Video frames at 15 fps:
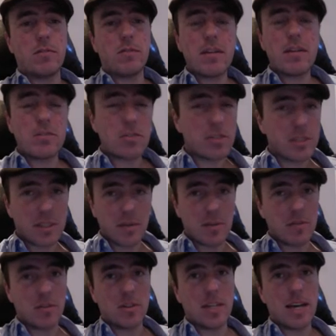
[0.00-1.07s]

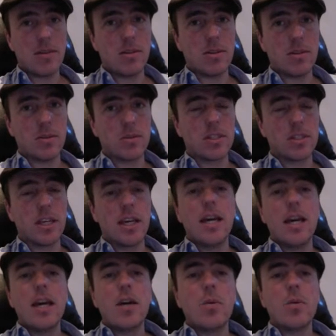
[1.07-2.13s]
574 downloads,
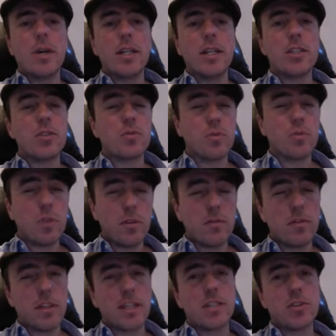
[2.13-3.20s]
which is
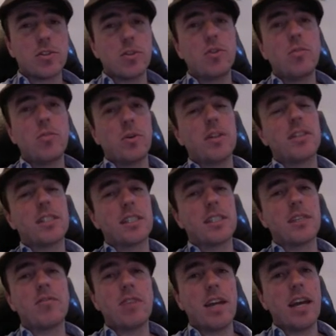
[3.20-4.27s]
roughly a
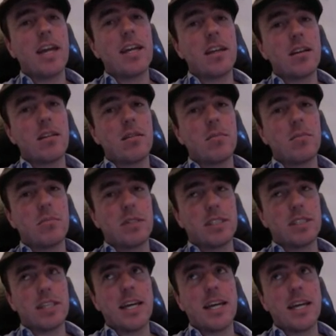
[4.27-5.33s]
2.78%
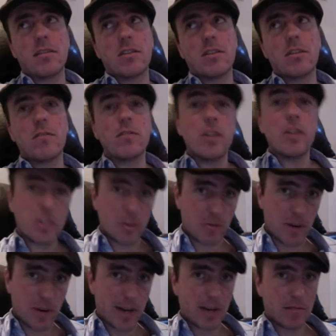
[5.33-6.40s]

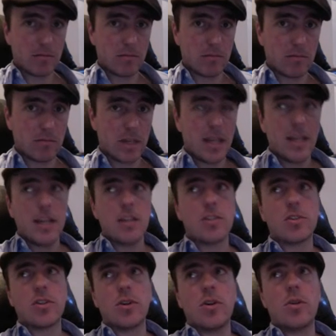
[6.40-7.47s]
conversion rate.
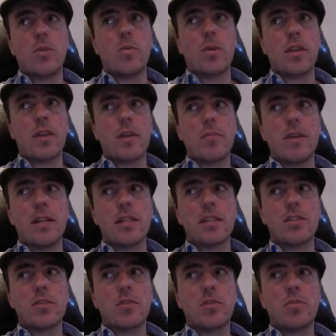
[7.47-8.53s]
So what that means
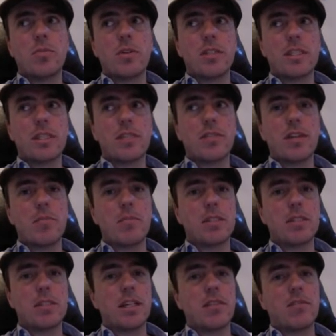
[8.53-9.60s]
is
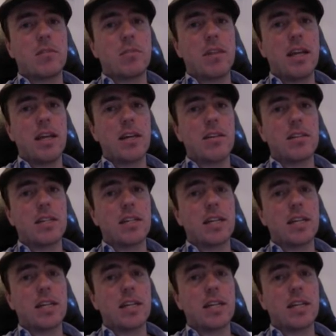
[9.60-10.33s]
2.78% of the players